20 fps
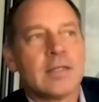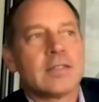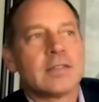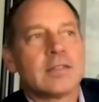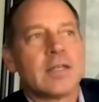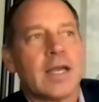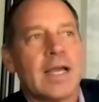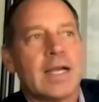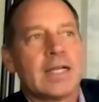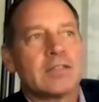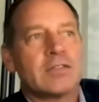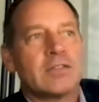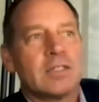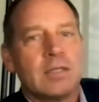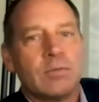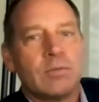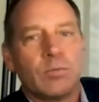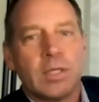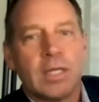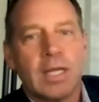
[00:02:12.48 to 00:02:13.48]
to
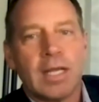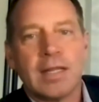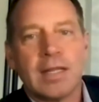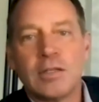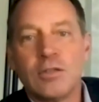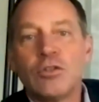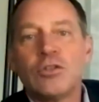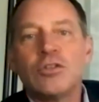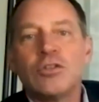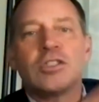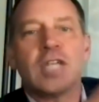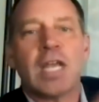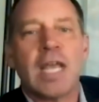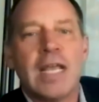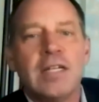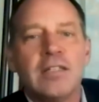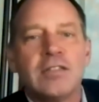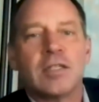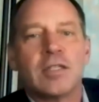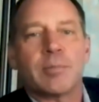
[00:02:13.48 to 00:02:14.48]
actually, and you should
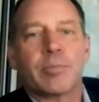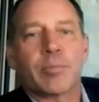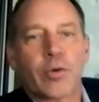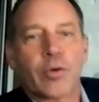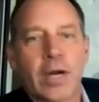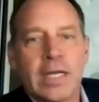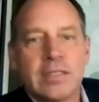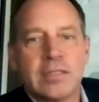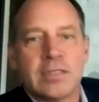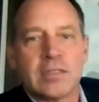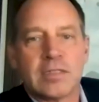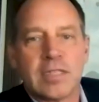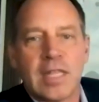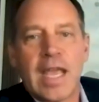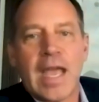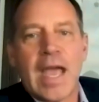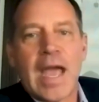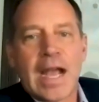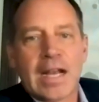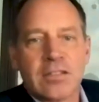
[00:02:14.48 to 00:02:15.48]
change the prices
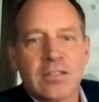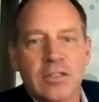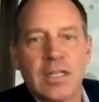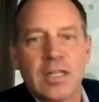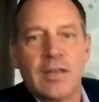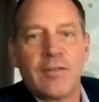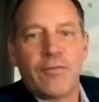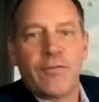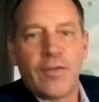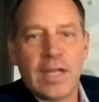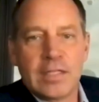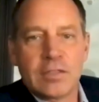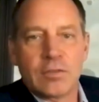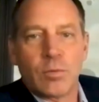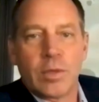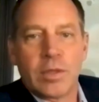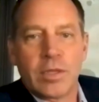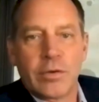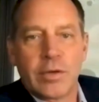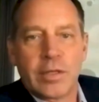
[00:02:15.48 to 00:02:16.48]
they actually face
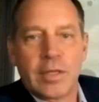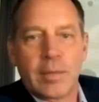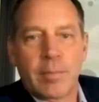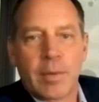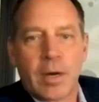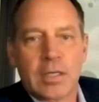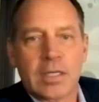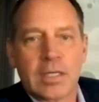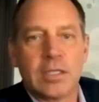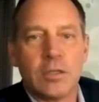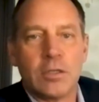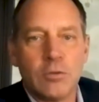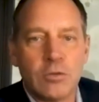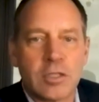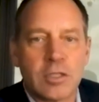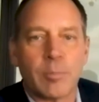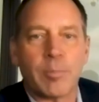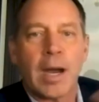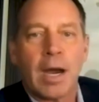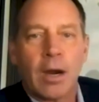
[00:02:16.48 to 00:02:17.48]
when they're in the market.
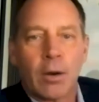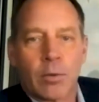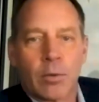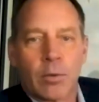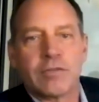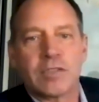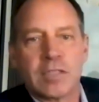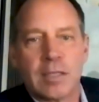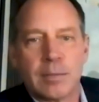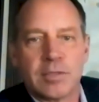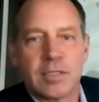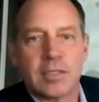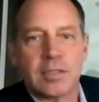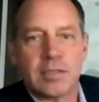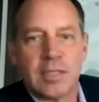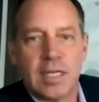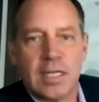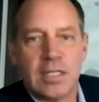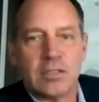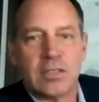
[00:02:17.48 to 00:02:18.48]
Use the power of
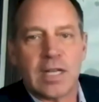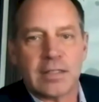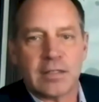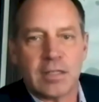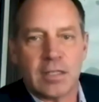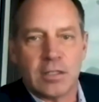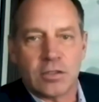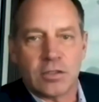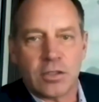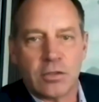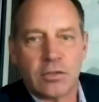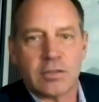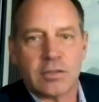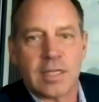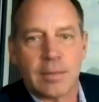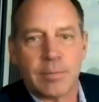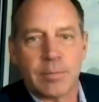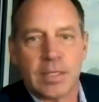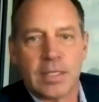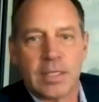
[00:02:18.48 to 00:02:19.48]
subsidization at the insurance
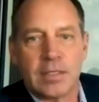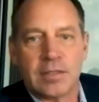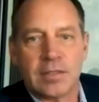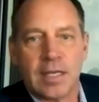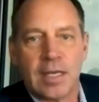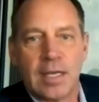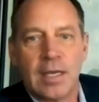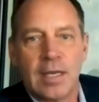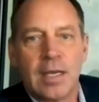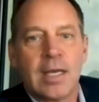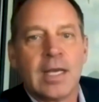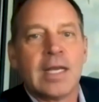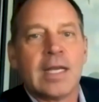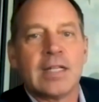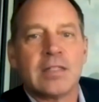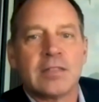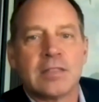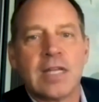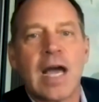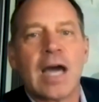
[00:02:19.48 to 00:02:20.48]
company to say,
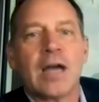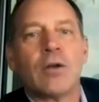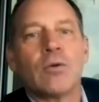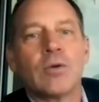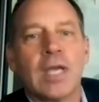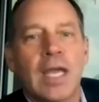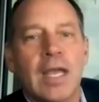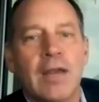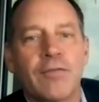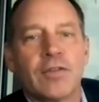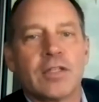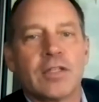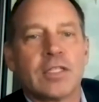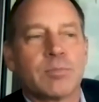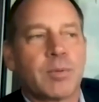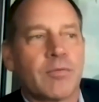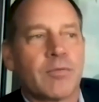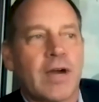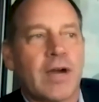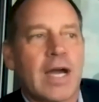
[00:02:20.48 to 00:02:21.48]
it's not okay for this
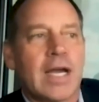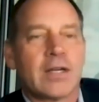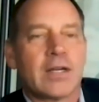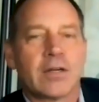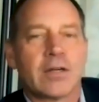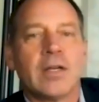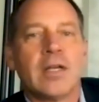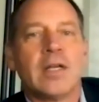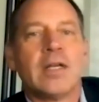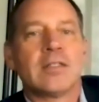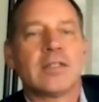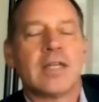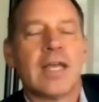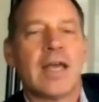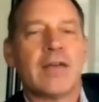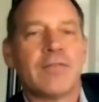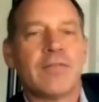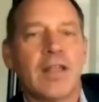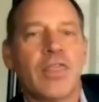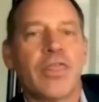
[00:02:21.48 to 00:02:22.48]
provider to
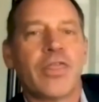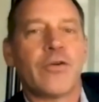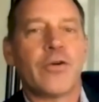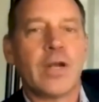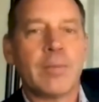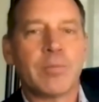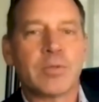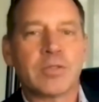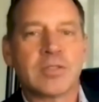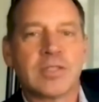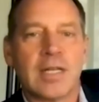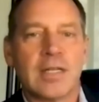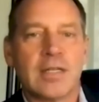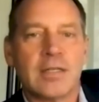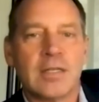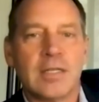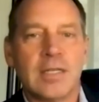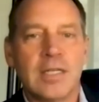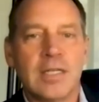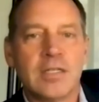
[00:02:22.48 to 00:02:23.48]
have a
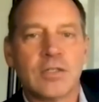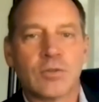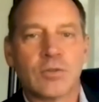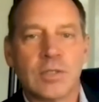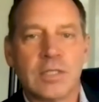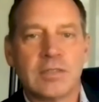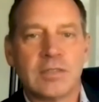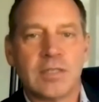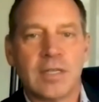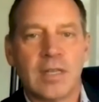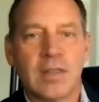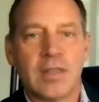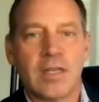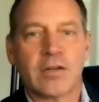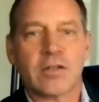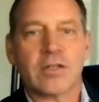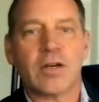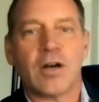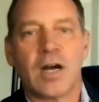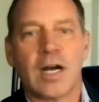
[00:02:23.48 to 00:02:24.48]
30% increase in
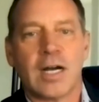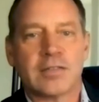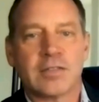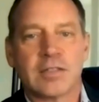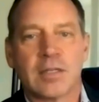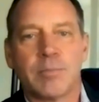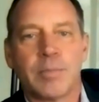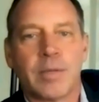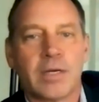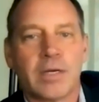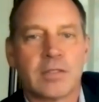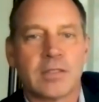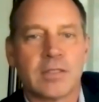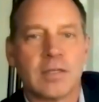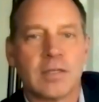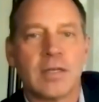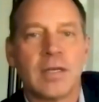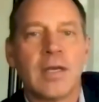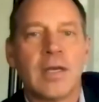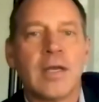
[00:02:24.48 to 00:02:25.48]
their costs compared
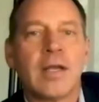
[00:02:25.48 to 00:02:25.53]
to